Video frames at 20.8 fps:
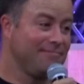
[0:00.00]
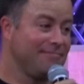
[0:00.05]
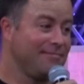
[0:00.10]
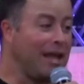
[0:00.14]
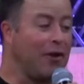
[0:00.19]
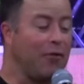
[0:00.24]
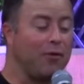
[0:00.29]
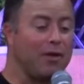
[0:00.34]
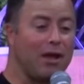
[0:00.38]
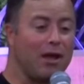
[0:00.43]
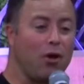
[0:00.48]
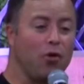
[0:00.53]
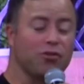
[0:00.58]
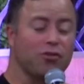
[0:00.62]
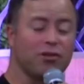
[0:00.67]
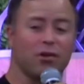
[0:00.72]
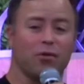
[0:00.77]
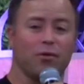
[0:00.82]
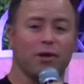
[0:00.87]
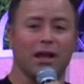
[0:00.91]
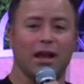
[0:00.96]
They
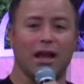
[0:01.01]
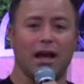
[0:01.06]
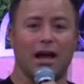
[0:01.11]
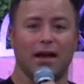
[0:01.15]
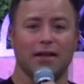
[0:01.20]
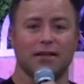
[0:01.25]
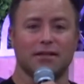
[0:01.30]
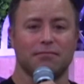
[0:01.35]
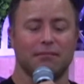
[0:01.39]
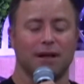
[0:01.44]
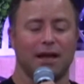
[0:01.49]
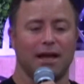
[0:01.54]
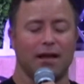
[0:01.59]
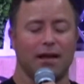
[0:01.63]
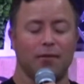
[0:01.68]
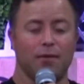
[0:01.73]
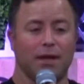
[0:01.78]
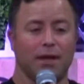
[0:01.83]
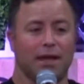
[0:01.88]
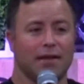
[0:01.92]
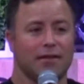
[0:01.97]
also realized, man,
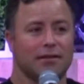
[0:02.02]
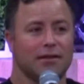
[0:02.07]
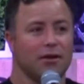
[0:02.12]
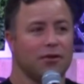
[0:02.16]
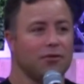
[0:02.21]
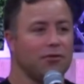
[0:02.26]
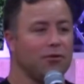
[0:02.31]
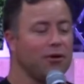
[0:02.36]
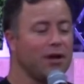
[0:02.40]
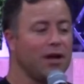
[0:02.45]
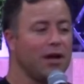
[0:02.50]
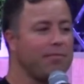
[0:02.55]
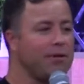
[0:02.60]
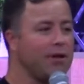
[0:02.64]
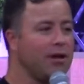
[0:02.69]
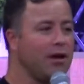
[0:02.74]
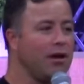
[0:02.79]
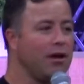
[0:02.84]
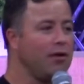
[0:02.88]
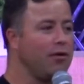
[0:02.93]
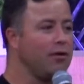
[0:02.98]
we get so caught up in
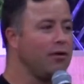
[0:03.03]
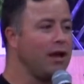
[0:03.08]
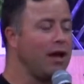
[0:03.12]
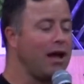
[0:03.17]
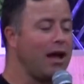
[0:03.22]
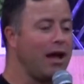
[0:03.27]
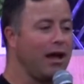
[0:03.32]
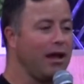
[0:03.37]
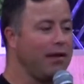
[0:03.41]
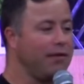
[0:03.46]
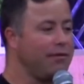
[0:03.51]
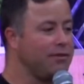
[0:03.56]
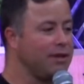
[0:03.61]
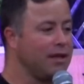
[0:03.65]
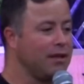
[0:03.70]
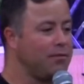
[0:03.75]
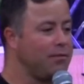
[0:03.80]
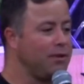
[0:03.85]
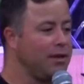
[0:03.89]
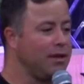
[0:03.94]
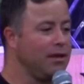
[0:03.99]
our own lives that
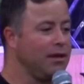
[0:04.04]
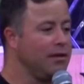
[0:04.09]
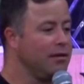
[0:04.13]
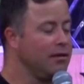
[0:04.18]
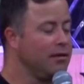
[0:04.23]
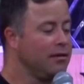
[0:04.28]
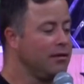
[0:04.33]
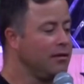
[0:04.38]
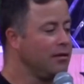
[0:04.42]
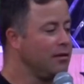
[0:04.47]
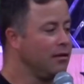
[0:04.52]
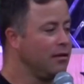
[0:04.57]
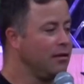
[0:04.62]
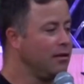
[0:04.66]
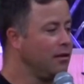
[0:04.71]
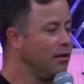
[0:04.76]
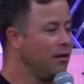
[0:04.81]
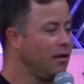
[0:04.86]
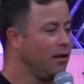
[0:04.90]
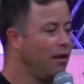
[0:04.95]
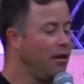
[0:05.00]

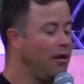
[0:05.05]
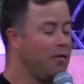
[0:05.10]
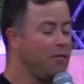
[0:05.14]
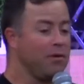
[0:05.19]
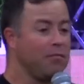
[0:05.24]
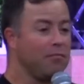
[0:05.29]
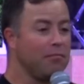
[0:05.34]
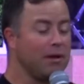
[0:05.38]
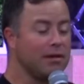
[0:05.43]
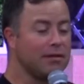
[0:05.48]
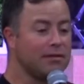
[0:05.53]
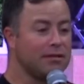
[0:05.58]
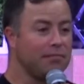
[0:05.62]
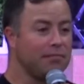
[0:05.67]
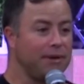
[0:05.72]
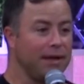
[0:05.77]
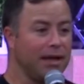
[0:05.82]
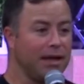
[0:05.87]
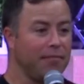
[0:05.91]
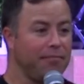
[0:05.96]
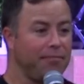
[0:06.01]
we miss the
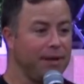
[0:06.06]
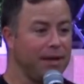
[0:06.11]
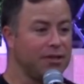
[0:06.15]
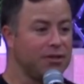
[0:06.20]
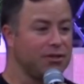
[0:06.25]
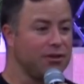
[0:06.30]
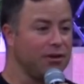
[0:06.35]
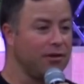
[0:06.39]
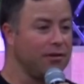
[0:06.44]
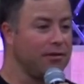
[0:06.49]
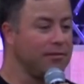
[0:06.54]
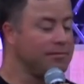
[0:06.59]
bigger picture.